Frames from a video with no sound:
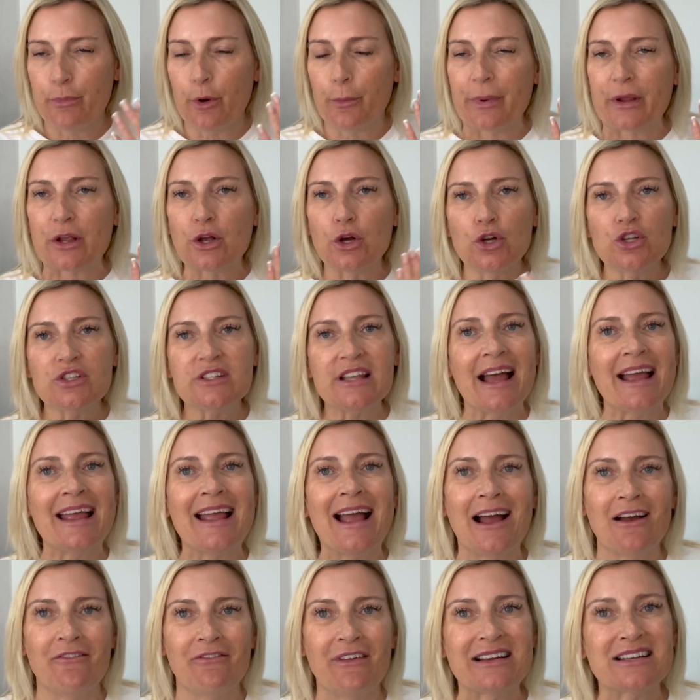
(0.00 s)
But because I
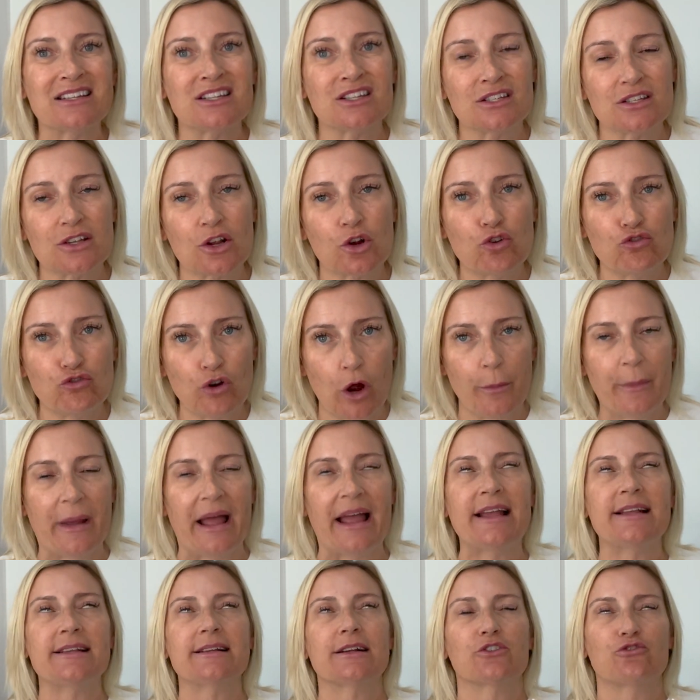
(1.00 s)
have had
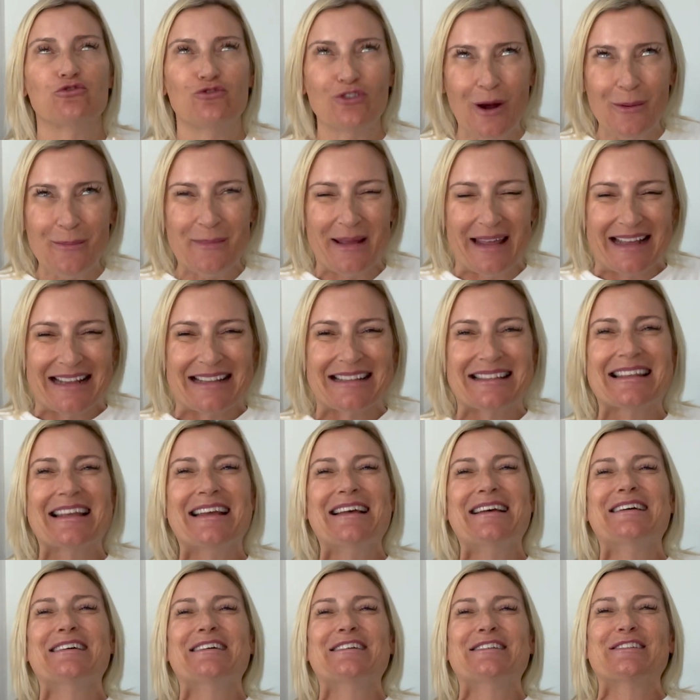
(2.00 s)
grommets
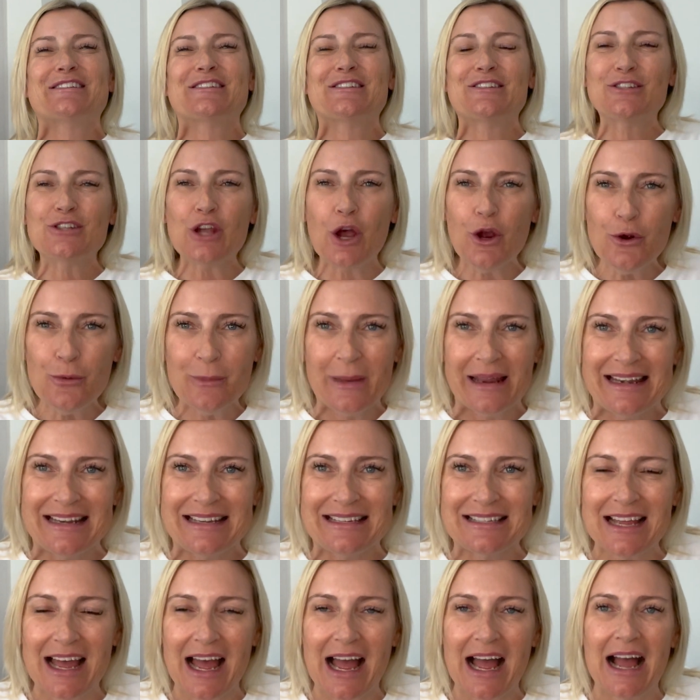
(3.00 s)
so
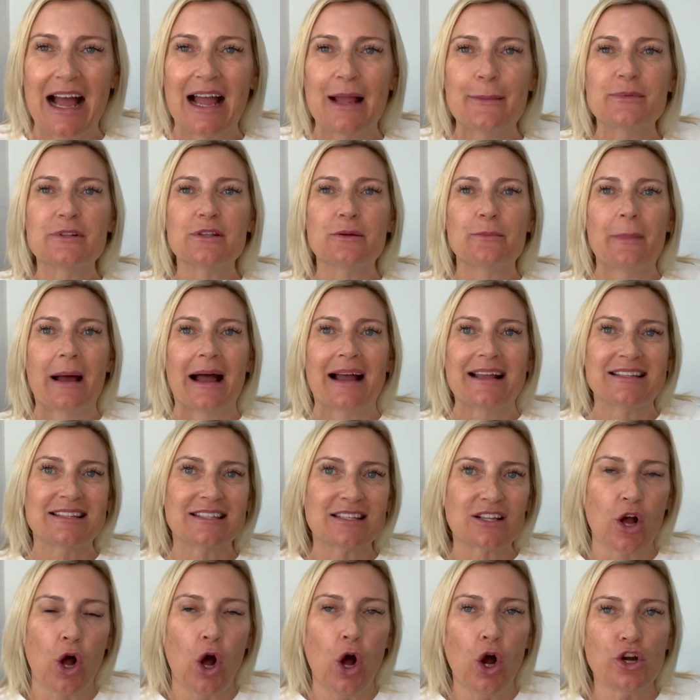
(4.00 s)
many times, my
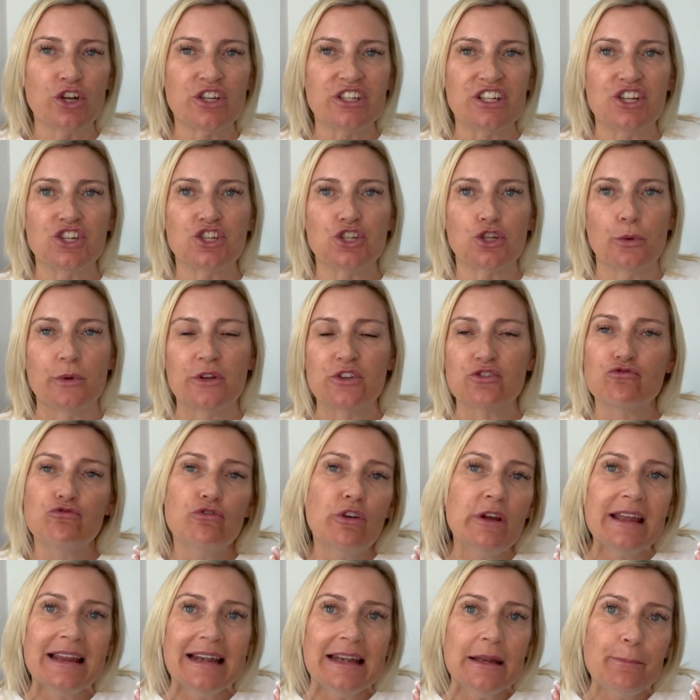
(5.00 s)
scar tissue is
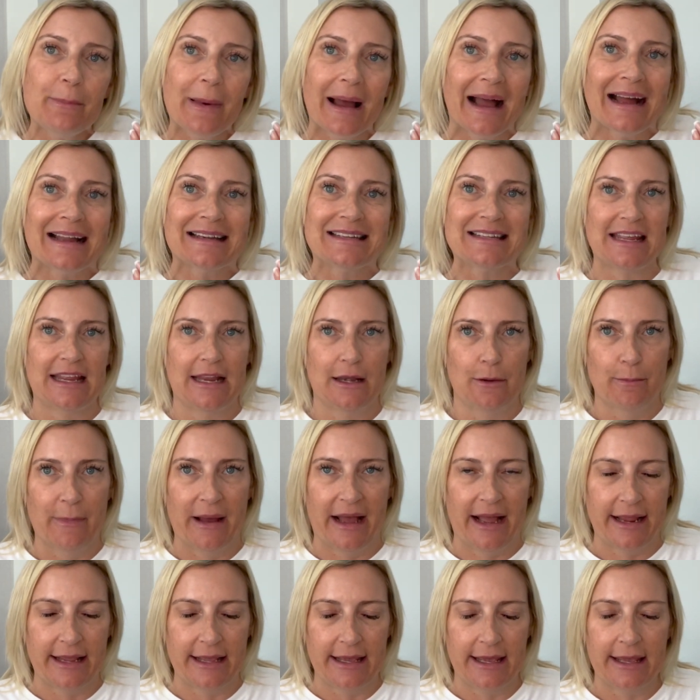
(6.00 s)
really bad in
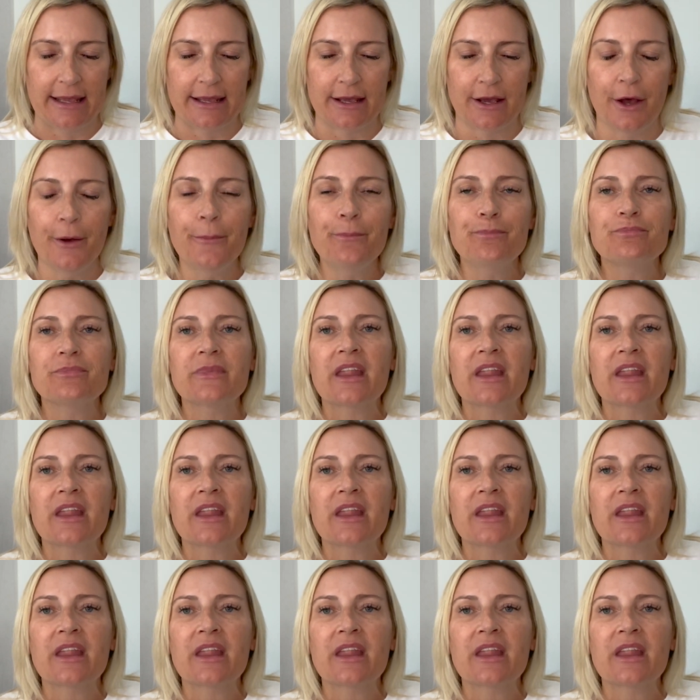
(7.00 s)
my ear.